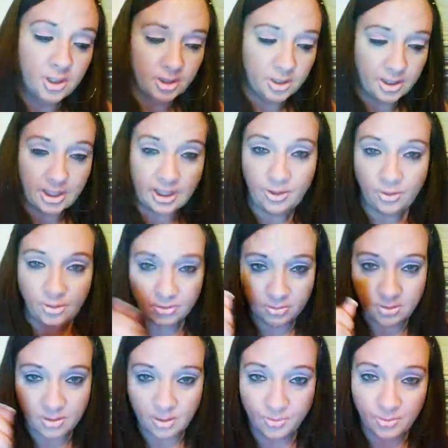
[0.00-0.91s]
They go
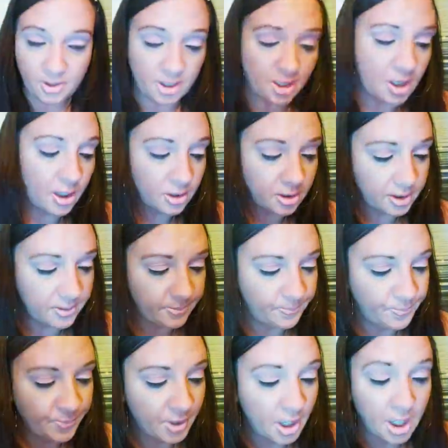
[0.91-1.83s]
coming knocking.
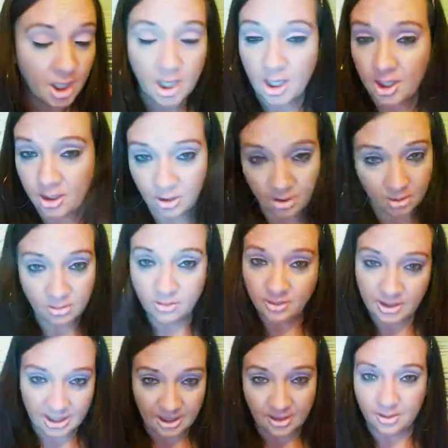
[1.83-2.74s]
And you're gonna
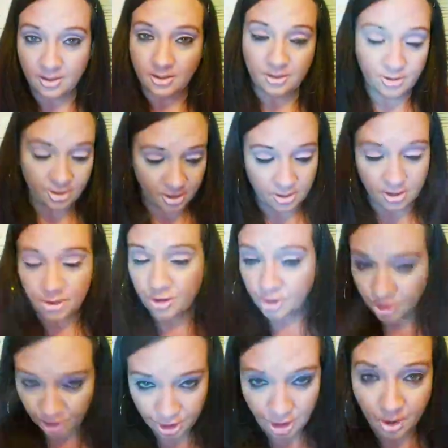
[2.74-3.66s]
think they're they're
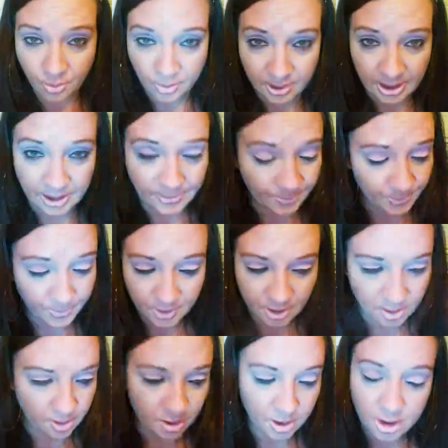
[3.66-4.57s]
joking.
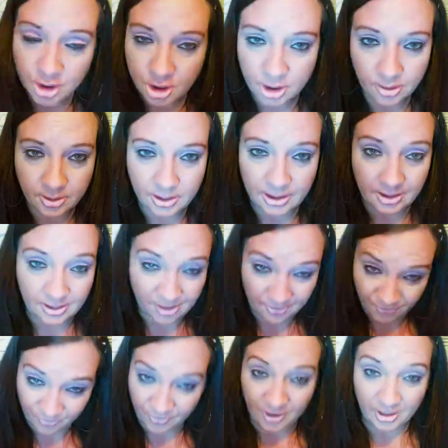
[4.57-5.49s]
They're not joking, they're
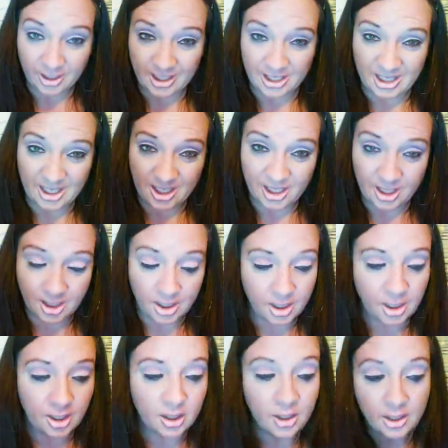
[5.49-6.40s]
a fucking idiot
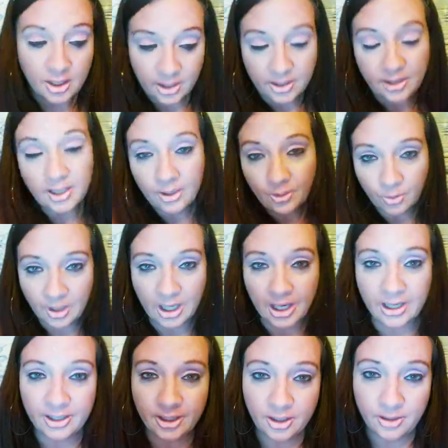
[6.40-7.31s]
here. They were
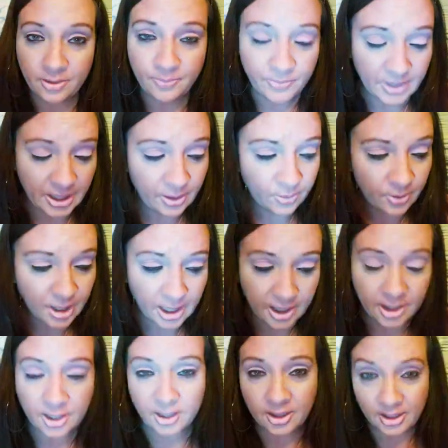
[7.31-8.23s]
hired. They were
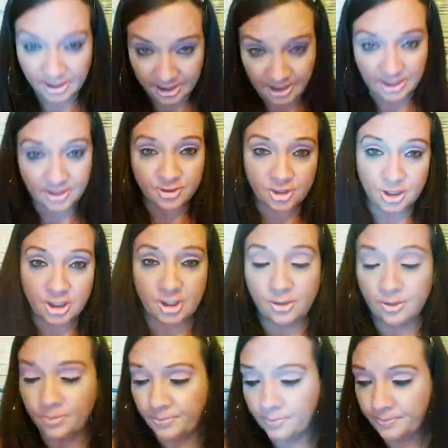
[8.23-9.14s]
hired against you.